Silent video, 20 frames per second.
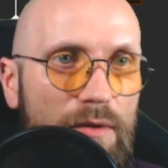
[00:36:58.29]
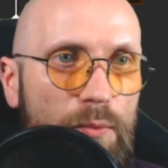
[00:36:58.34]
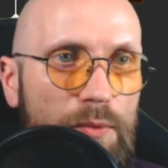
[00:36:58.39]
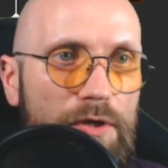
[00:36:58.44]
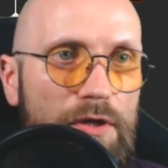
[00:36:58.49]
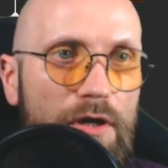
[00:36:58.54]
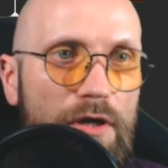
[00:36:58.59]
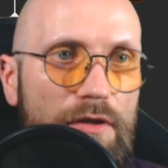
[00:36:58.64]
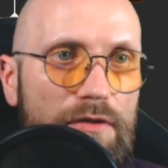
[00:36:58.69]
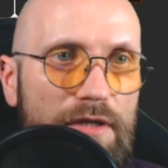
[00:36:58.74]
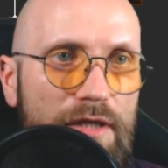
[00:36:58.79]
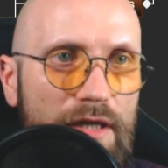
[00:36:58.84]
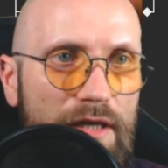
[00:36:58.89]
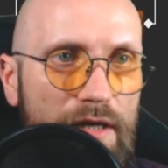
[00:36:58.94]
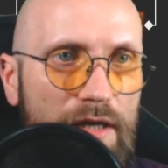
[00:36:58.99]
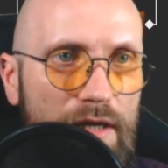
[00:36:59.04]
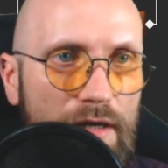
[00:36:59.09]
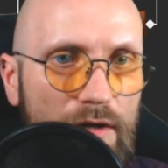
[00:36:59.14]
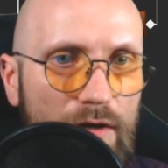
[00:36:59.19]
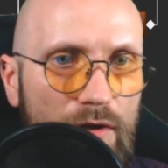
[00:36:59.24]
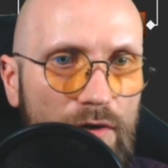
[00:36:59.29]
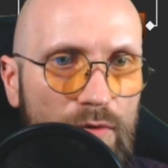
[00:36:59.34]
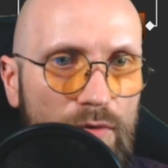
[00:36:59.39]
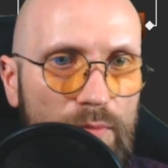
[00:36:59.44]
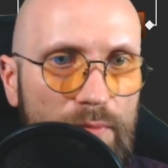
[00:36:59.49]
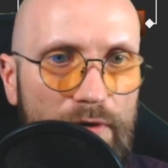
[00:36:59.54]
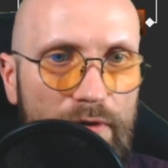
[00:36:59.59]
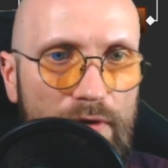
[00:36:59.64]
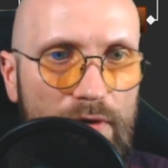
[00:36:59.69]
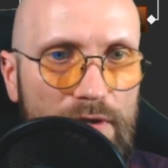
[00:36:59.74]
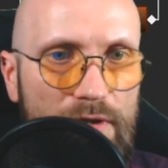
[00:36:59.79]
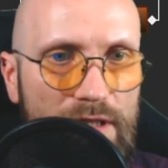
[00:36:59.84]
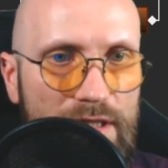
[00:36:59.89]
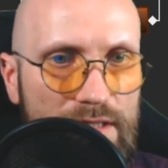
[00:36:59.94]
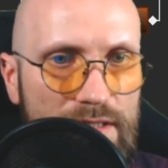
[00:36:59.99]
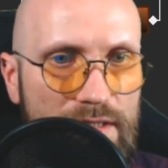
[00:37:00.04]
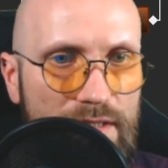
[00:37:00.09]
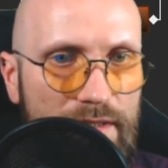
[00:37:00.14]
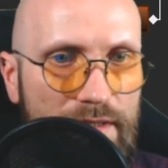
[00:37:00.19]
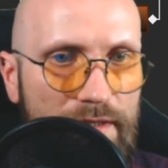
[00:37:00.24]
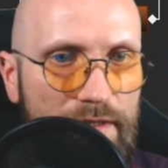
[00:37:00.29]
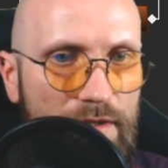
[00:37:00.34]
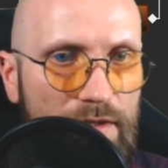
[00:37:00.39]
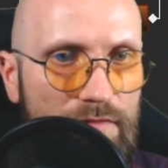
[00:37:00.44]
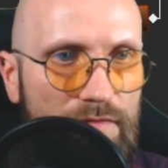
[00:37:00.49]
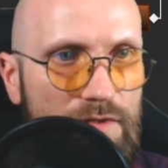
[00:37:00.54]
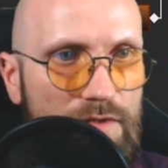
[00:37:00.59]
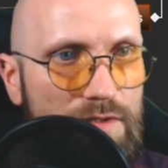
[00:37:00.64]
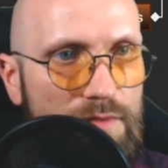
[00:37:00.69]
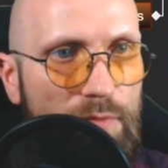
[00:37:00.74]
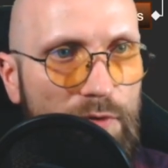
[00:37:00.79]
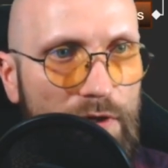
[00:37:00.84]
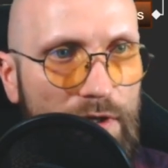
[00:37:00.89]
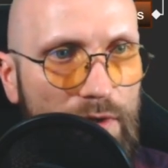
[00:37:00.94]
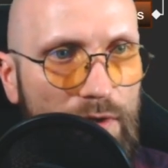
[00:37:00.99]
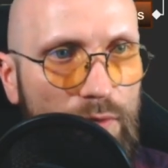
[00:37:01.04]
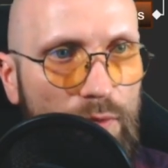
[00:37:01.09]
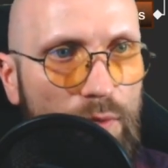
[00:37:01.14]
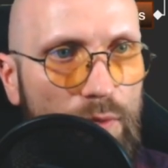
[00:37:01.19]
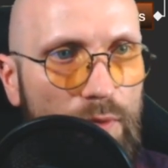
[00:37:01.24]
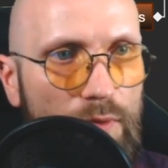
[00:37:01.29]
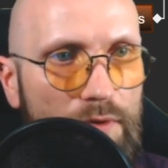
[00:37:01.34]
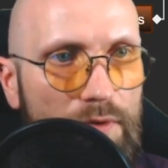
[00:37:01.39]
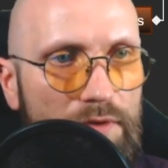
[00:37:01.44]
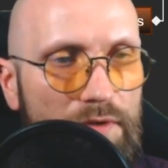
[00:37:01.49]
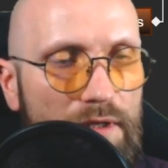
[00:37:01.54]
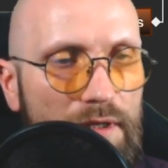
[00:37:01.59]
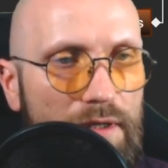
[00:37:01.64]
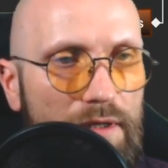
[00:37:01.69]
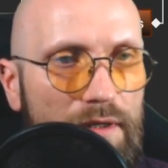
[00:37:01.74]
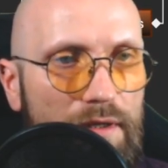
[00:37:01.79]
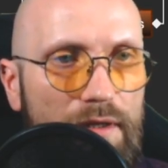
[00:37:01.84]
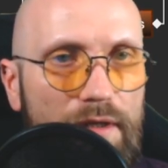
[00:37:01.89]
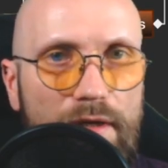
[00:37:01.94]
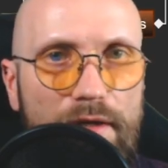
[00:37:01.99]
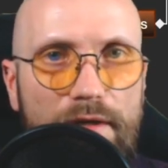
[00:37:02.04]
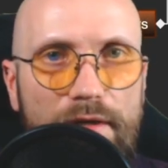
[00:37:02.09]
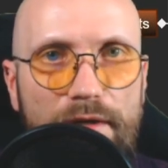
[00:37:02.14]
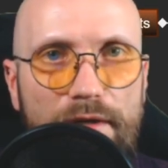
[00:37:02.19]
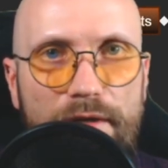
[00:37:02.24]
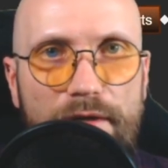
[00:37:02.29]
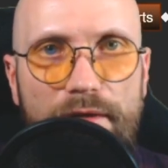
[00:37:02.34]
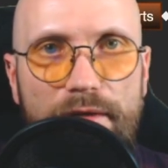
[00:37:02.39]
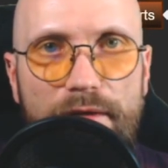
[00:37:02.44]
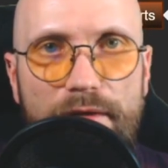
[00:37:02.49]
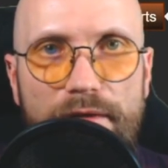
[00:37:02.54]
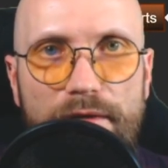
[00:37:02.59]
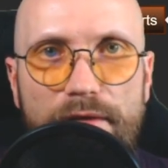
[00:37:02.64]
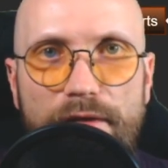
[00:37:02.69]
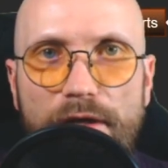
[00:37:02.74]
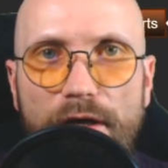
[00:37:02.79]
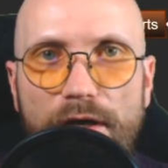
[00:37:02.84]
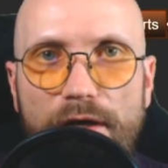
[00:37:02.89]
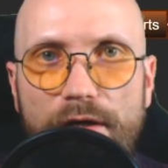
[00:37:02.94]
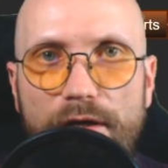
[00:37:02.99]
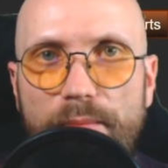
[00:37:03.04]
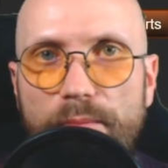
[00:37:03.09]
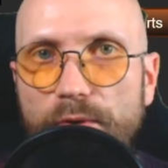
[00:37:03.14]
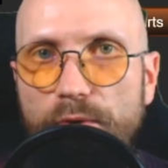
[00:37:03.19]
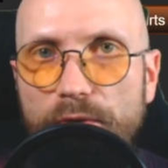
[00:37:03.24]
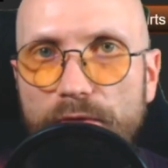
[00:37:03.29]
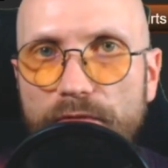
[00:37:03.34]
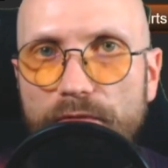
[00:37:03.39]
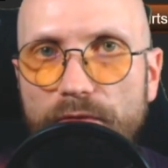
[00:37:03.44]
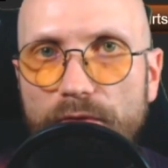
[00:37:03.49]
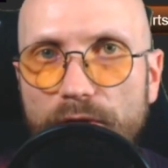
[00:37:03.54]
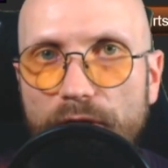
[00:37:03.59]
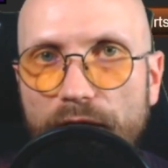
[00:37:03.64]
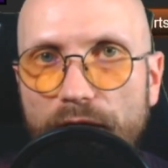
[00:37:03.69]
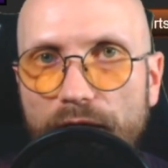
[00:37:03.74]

We got the King Oberon as the king of the Spring Court, a young beautiful